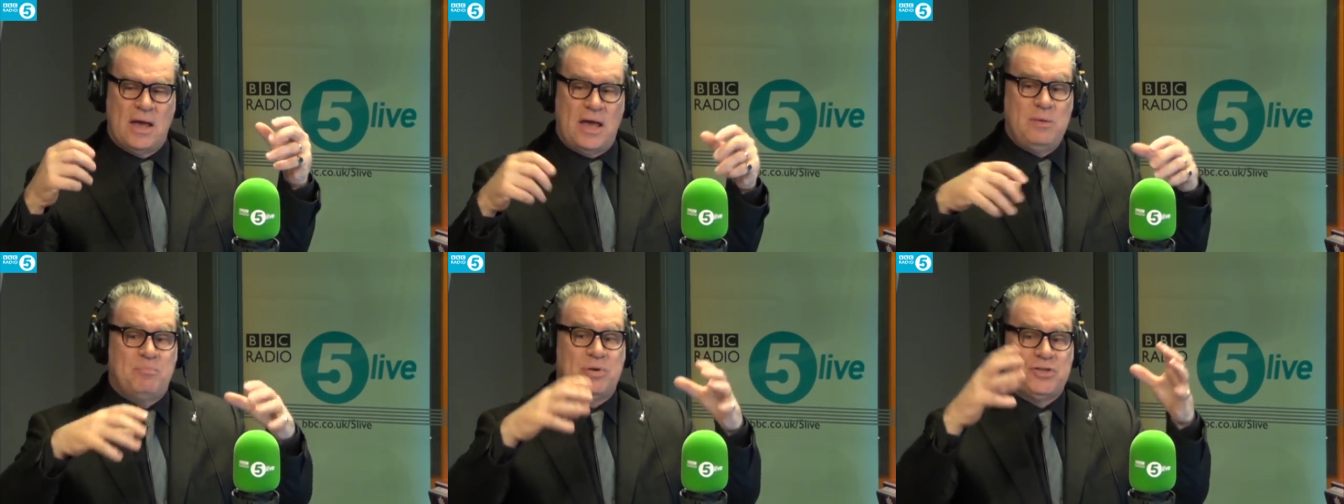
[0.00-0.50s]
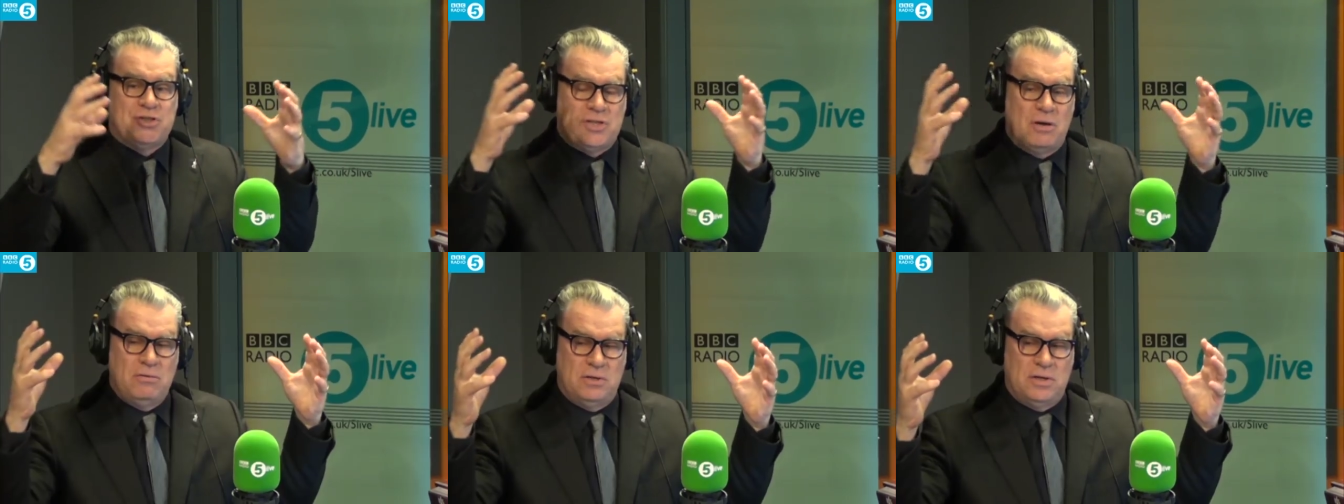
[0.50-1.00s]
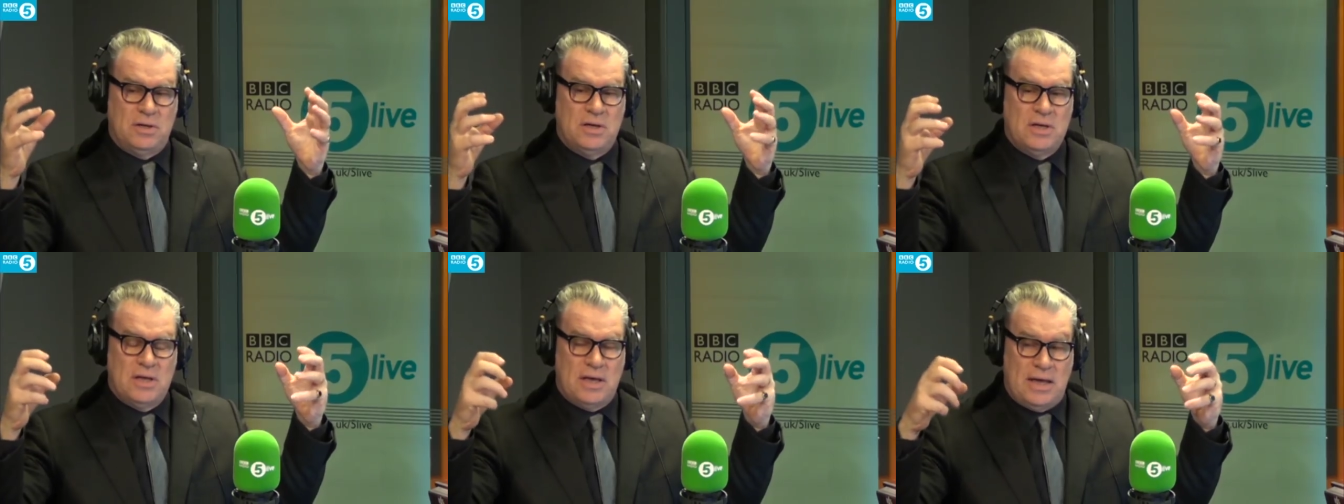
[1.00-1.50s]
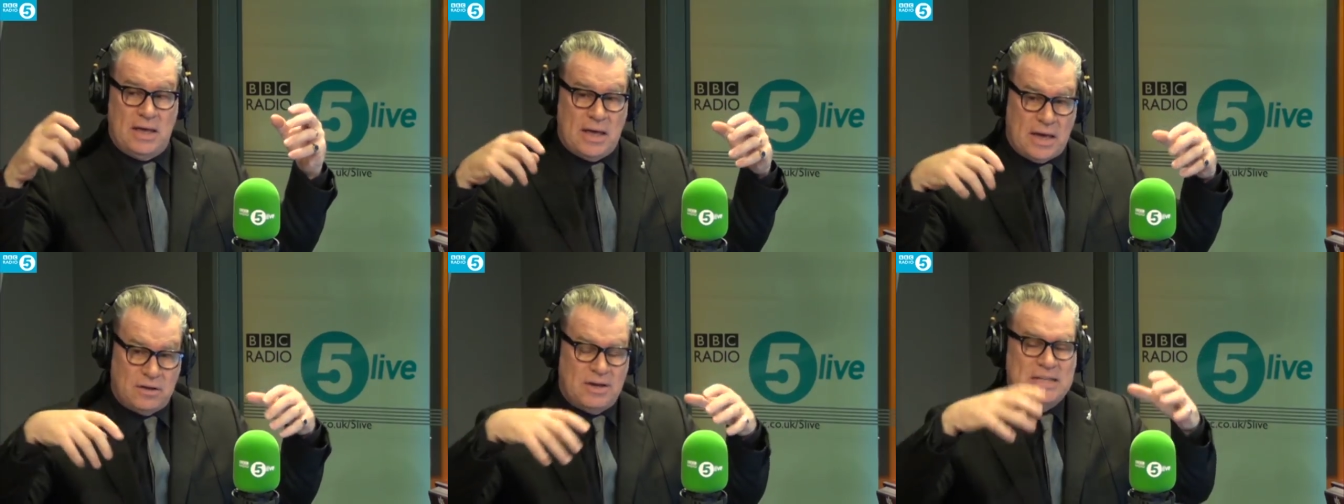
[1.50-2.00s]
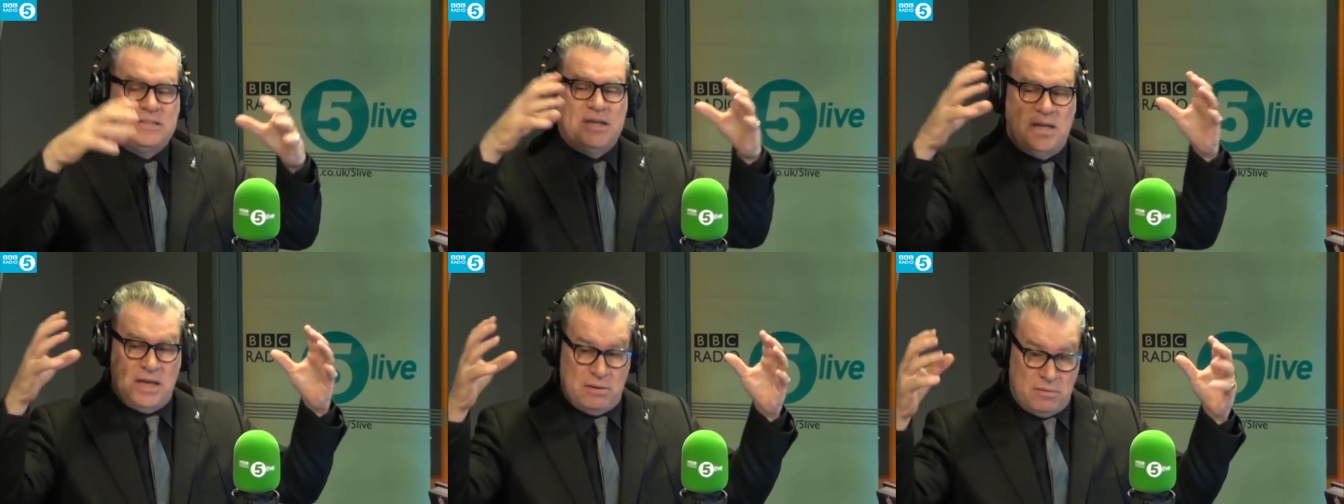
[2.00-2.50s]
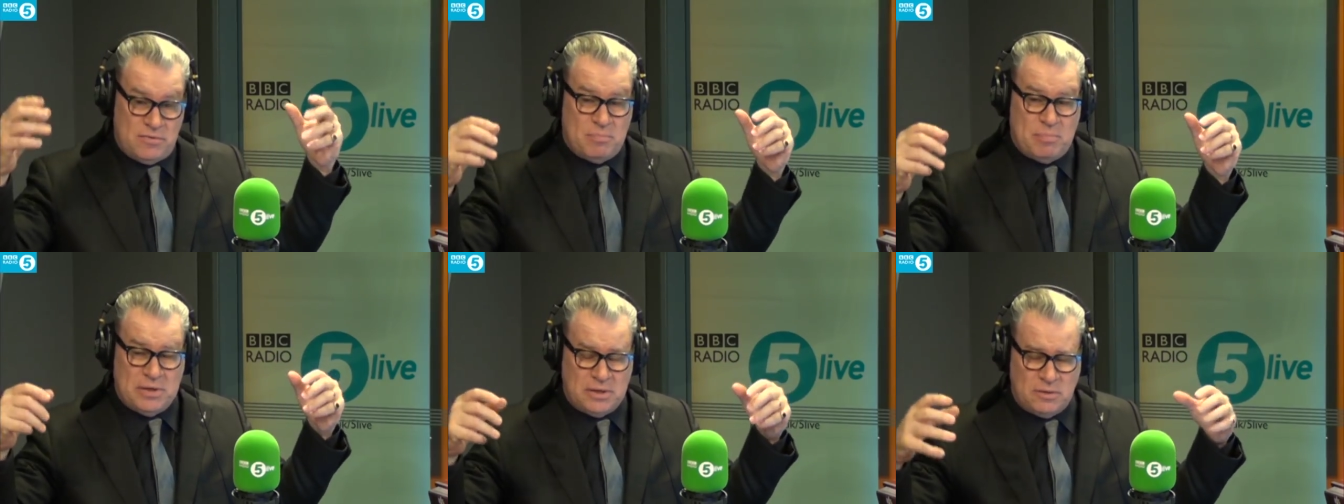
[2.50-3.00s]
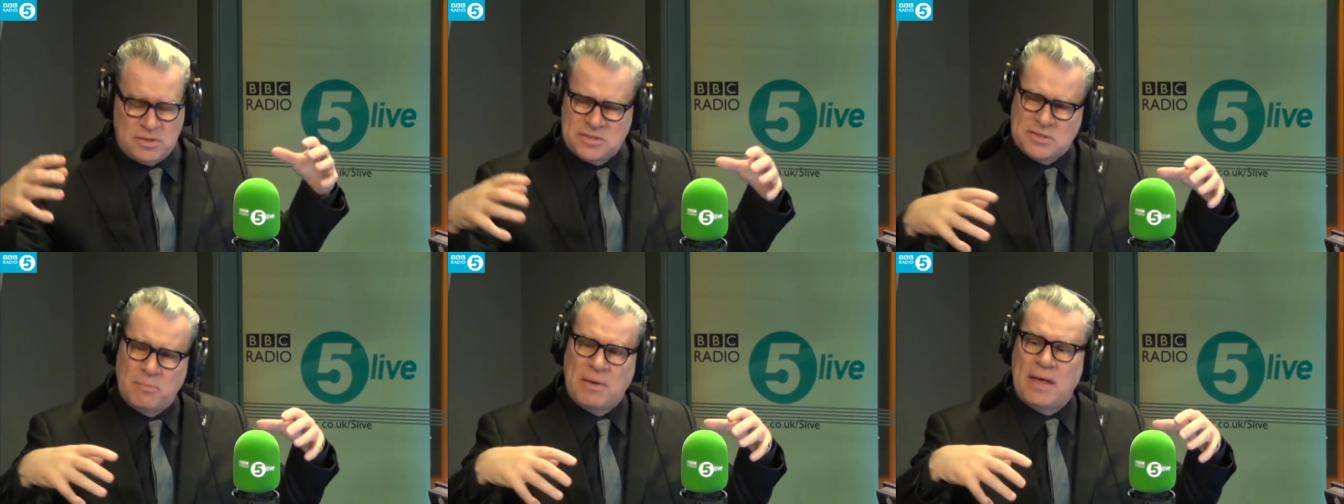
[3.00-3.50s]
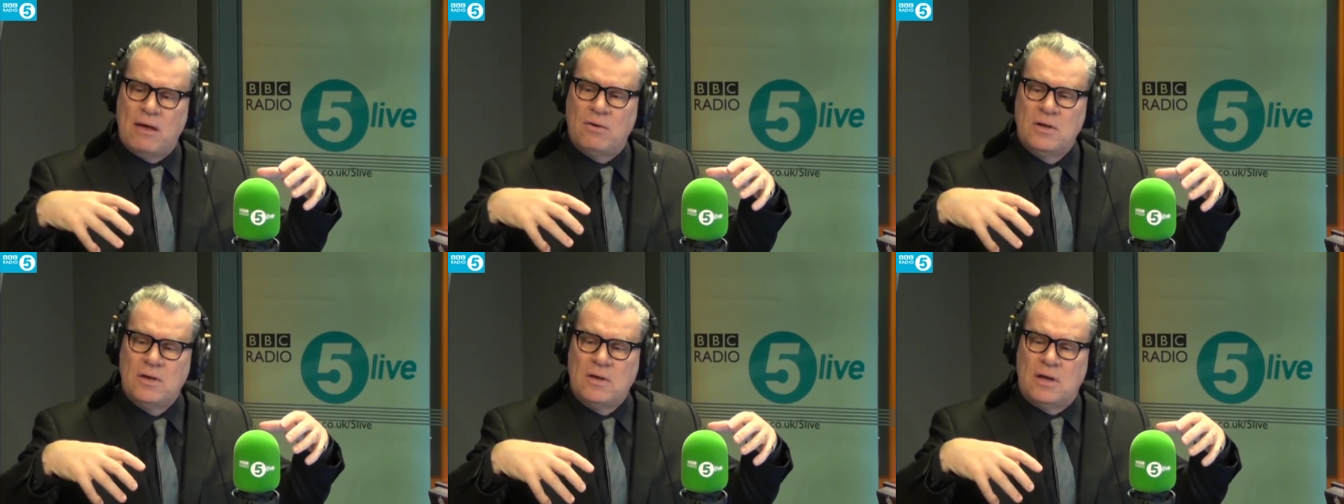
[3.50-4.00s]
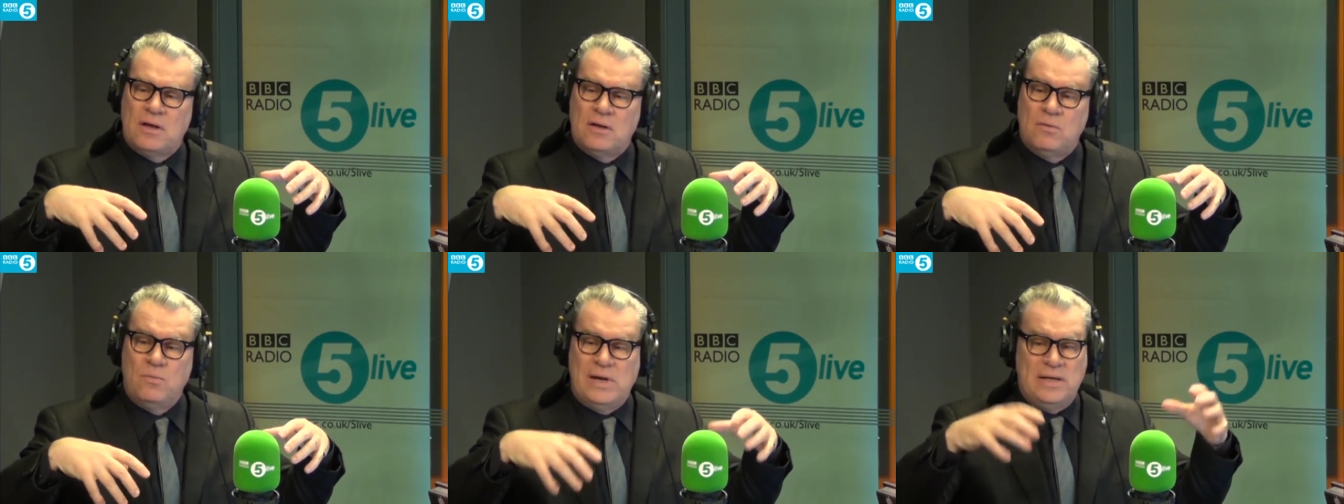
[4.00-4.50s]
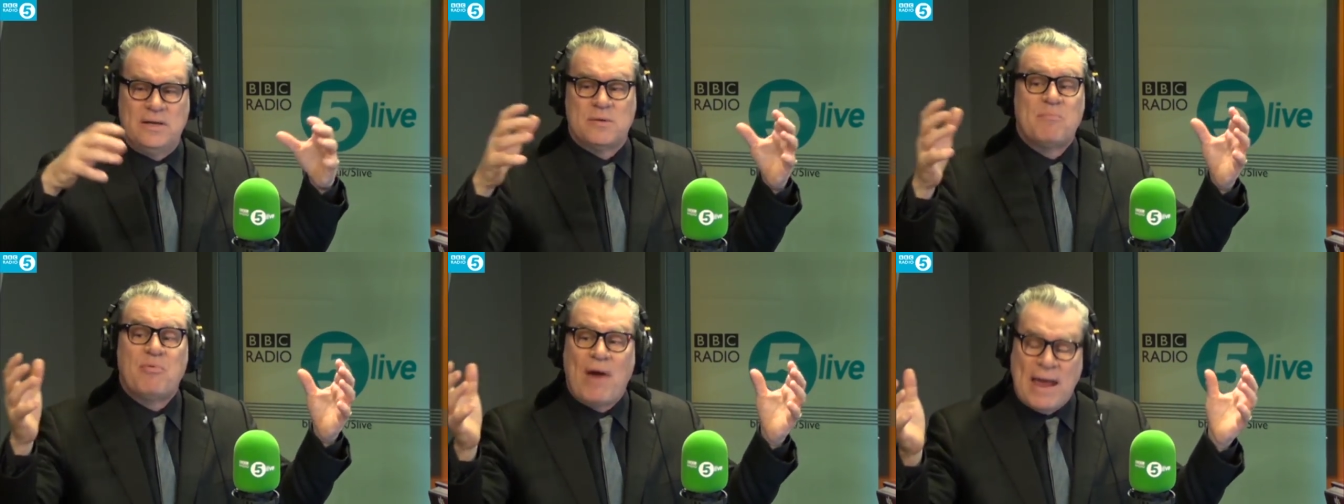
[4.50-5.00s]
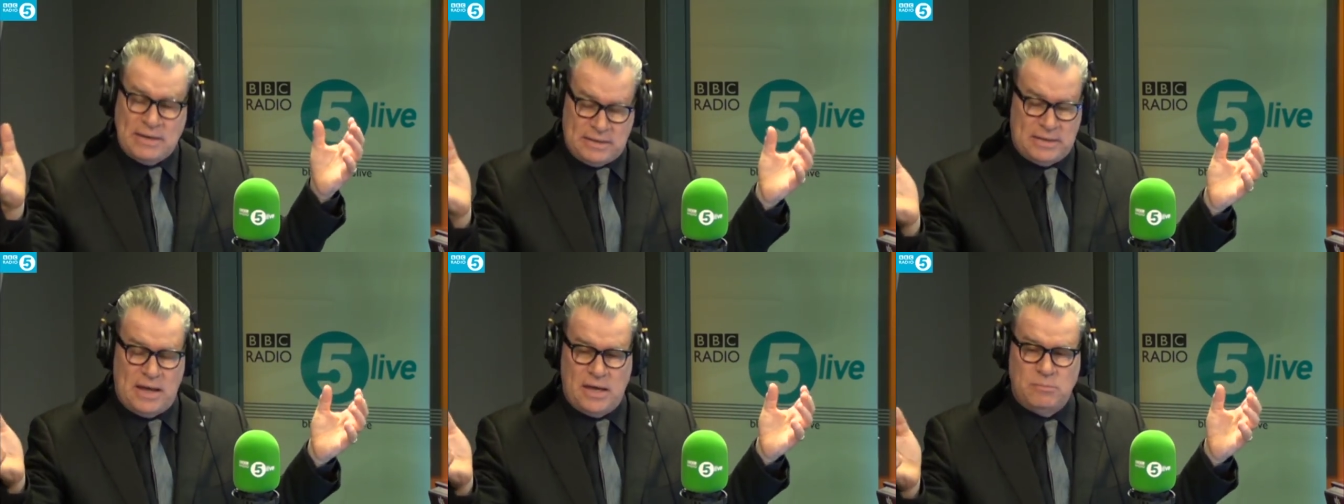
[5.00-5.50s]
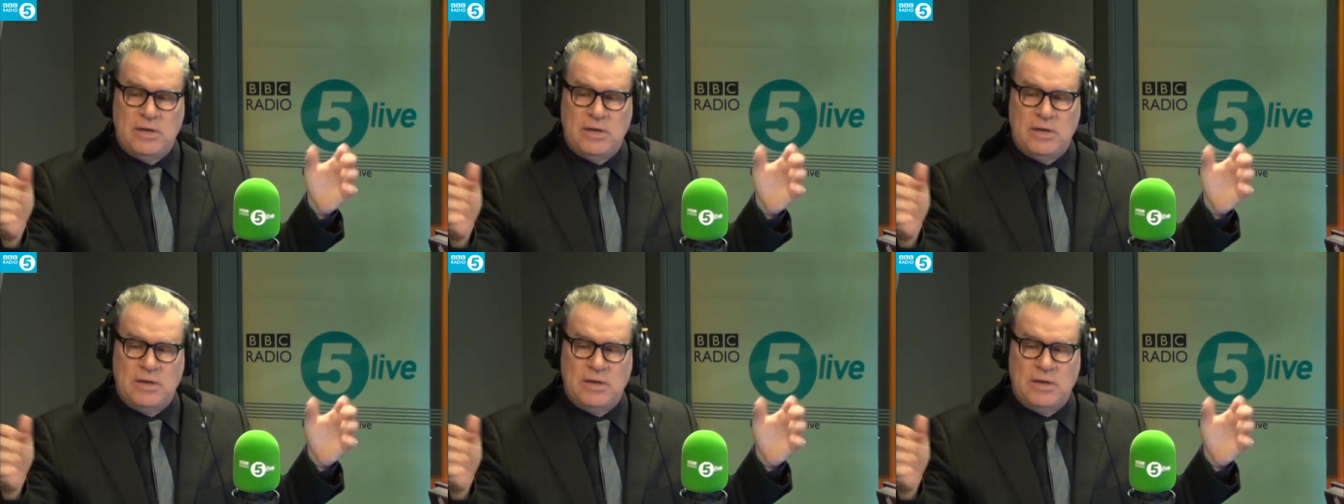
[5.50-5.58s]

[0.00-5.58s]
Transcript: a persona, uh, an idea of a, you know, it's somehow uh, Willy is a brand name.